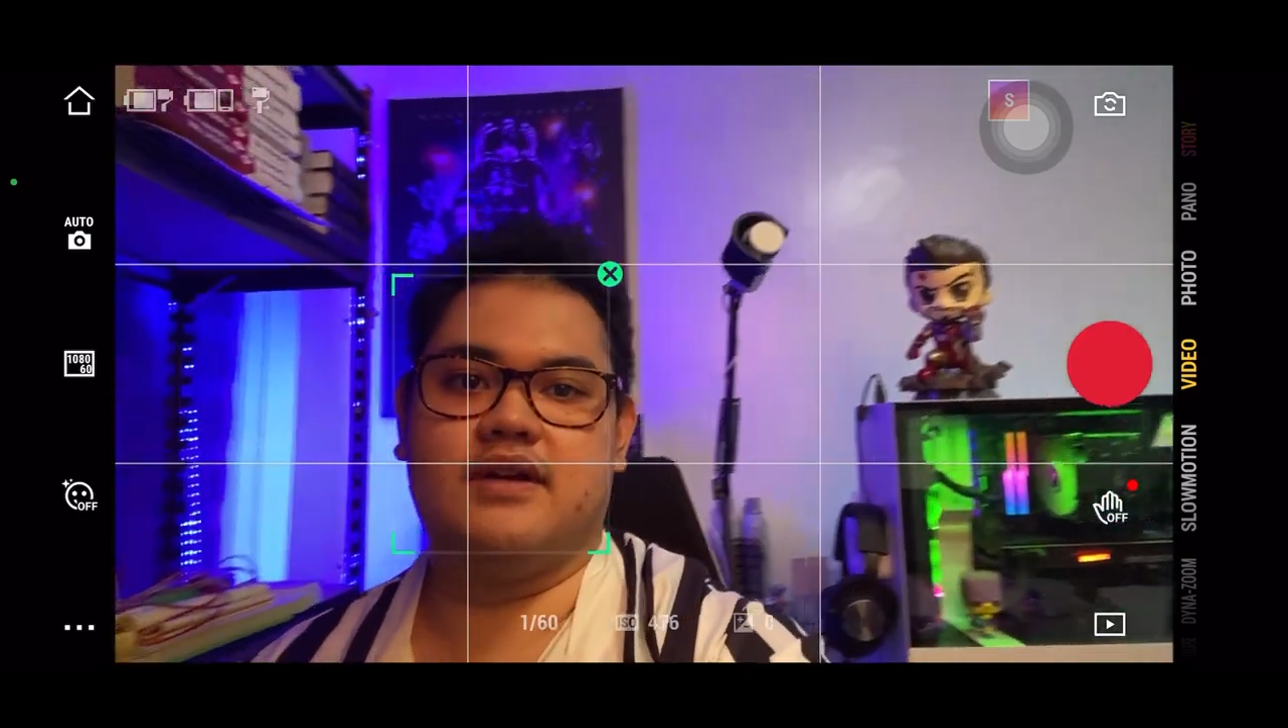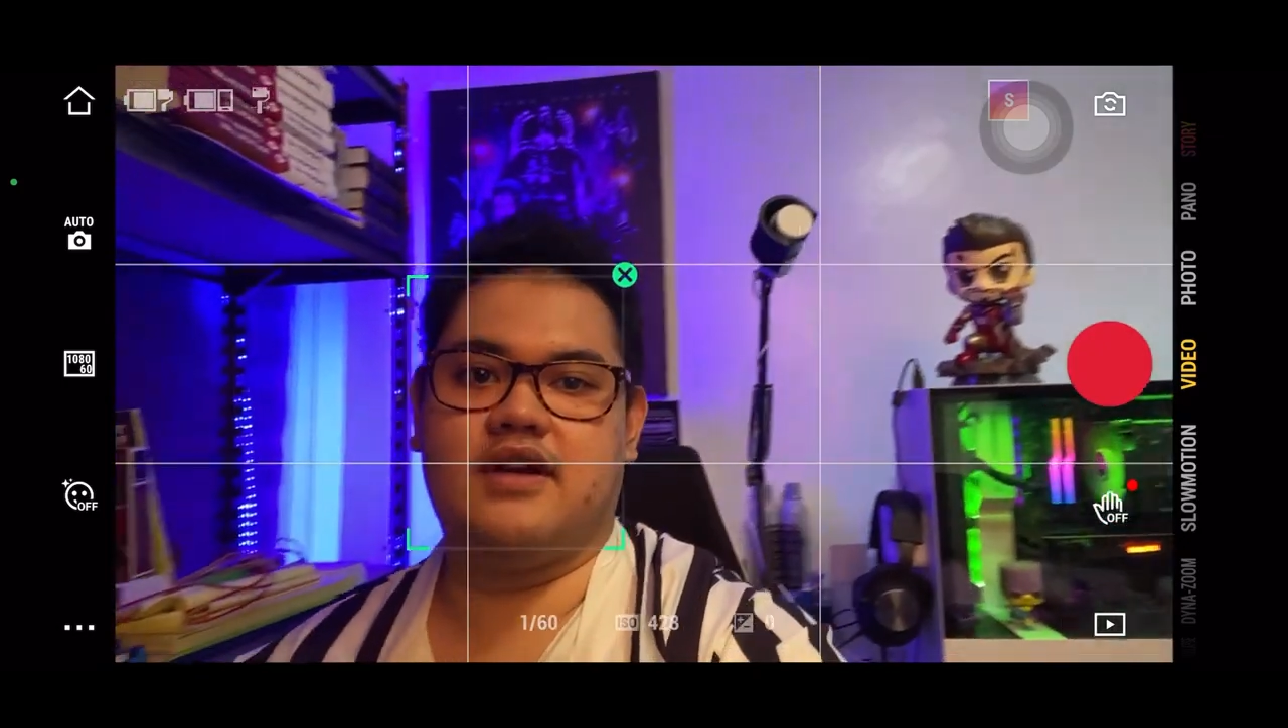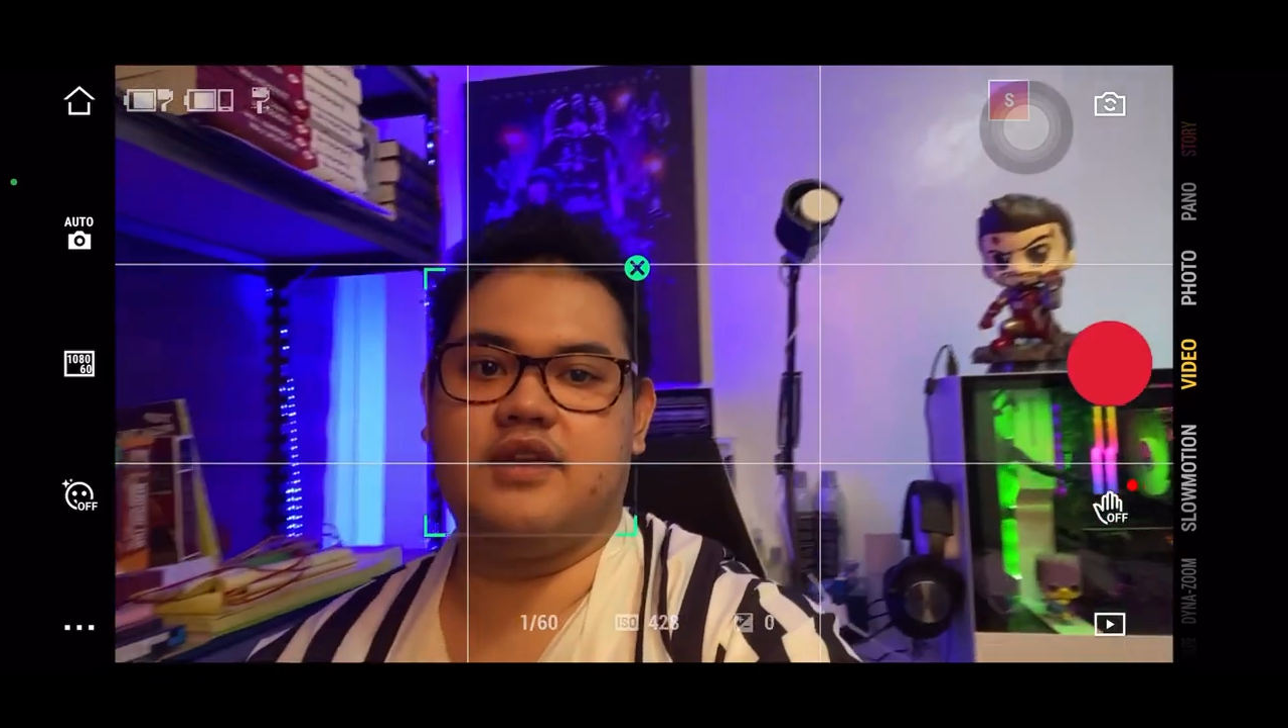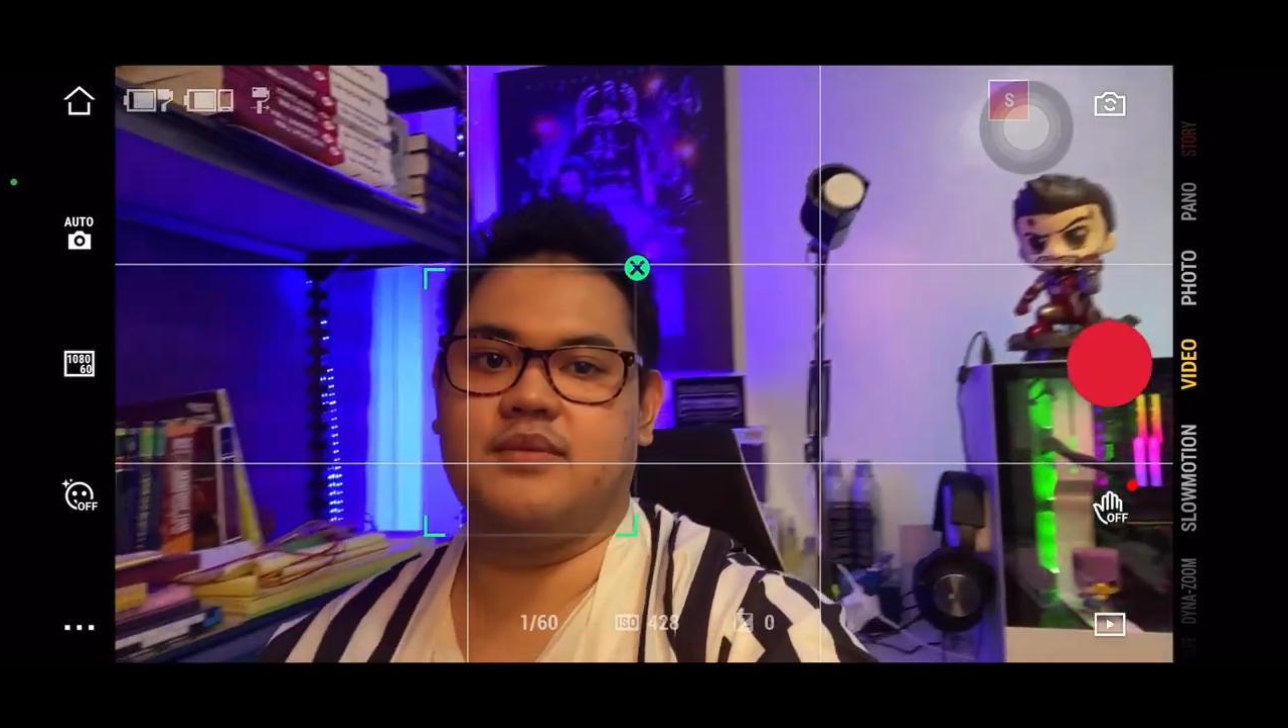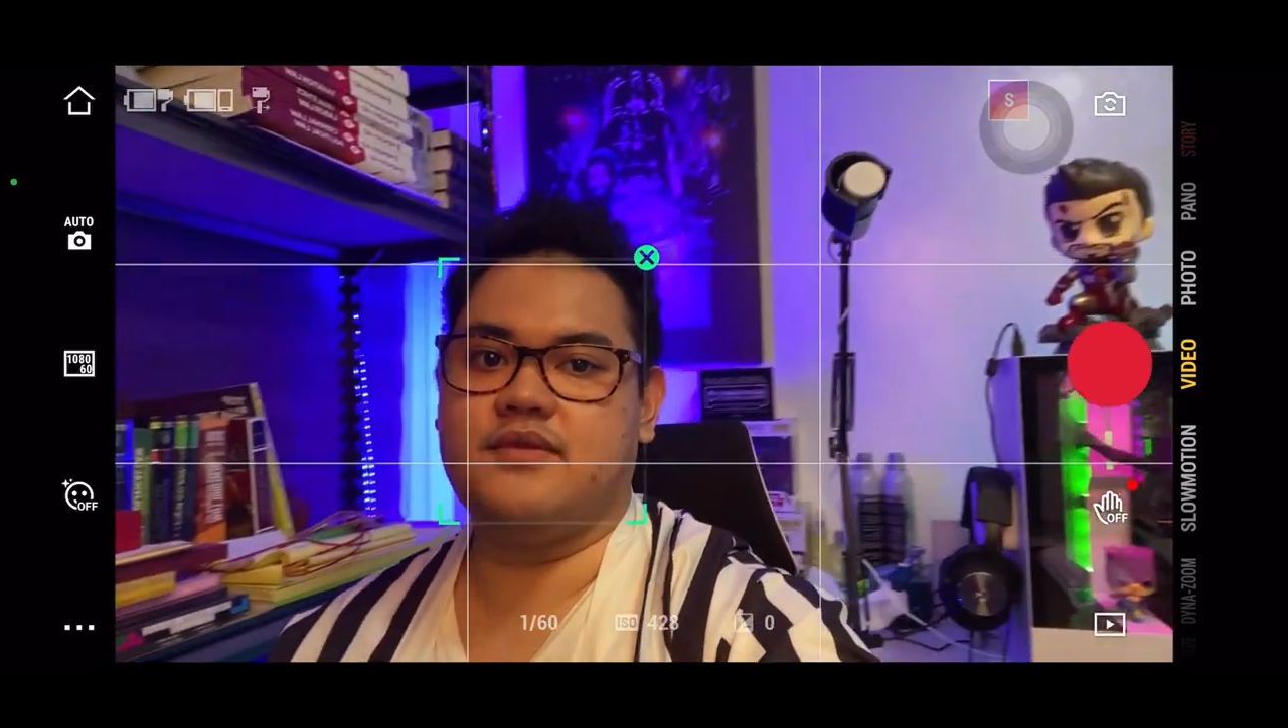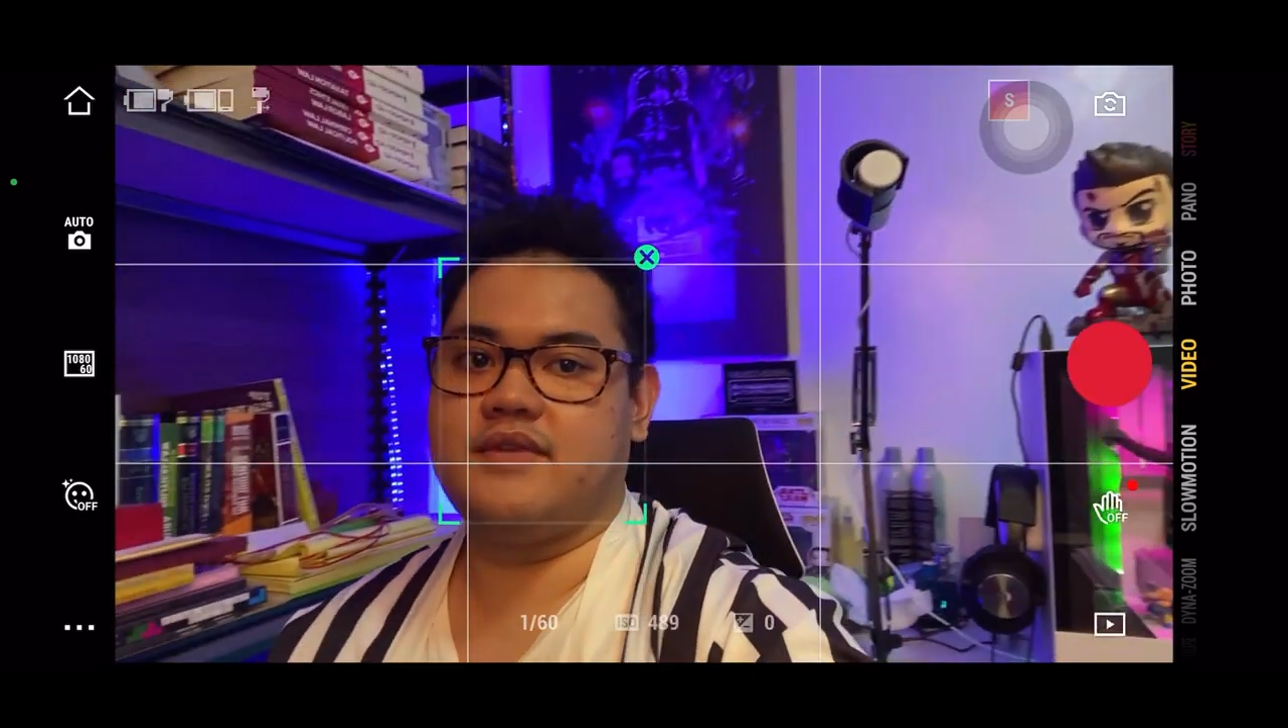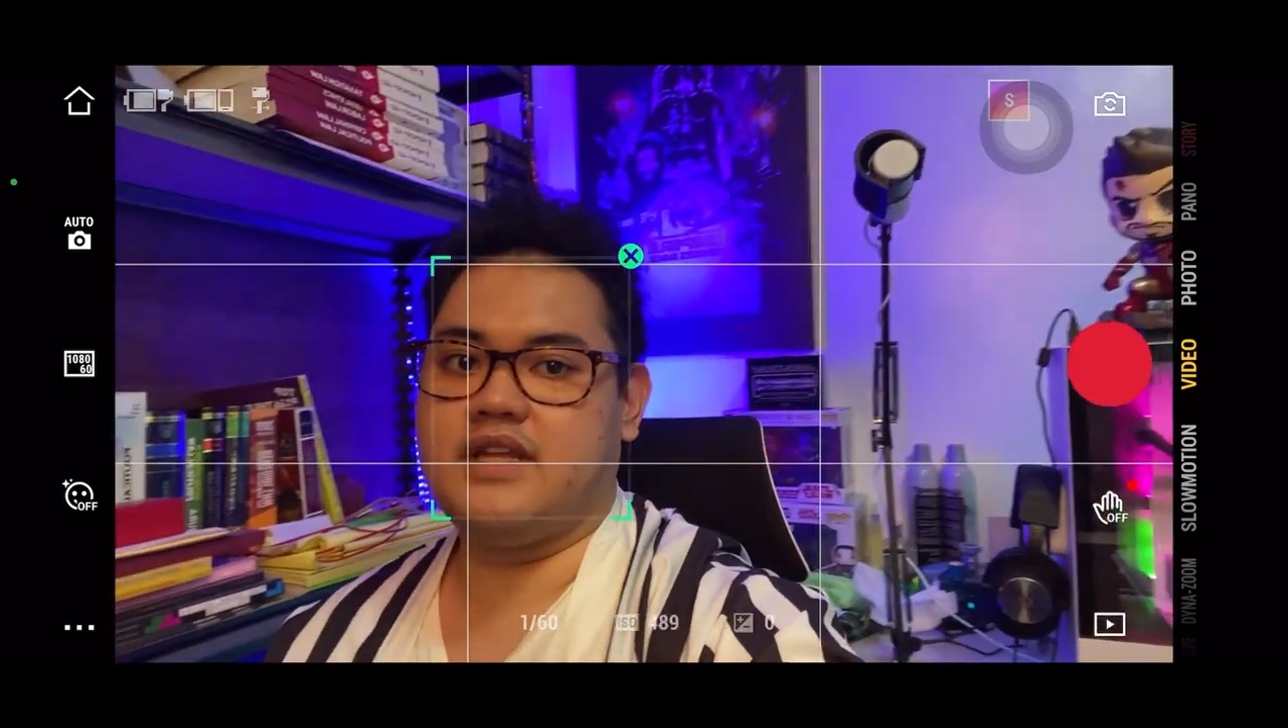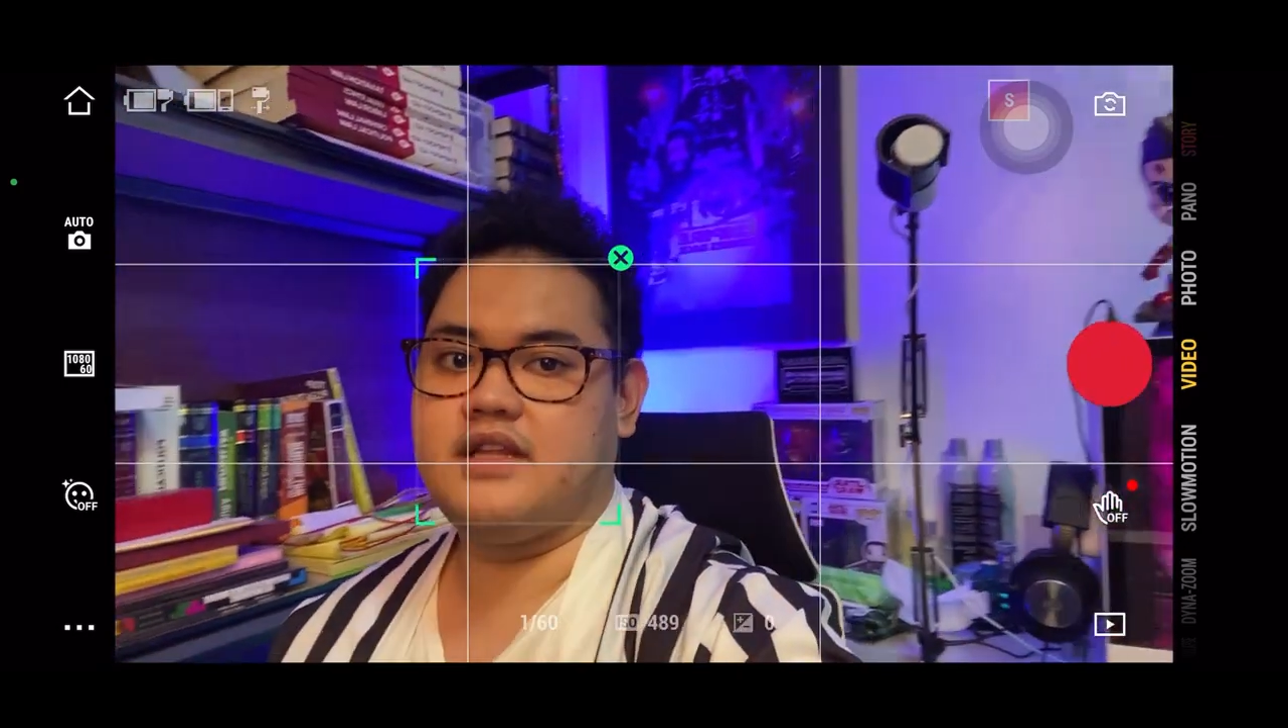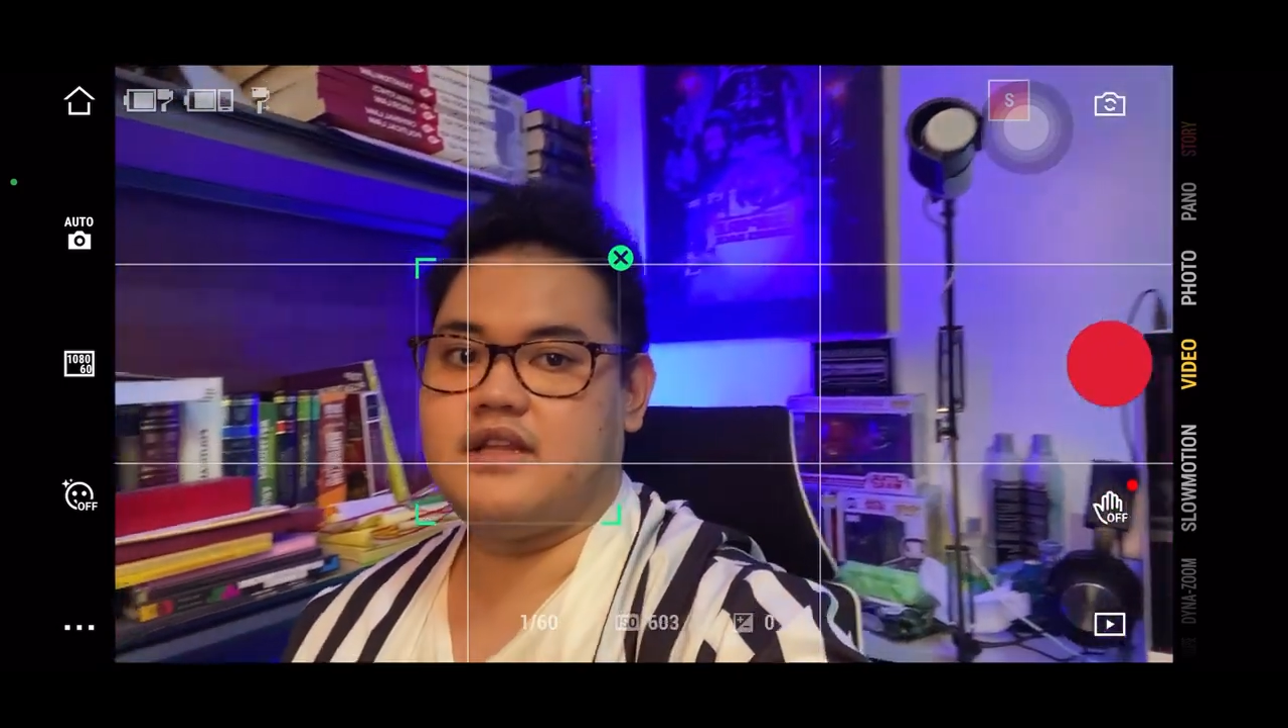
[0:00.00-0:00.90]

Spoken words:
I move it.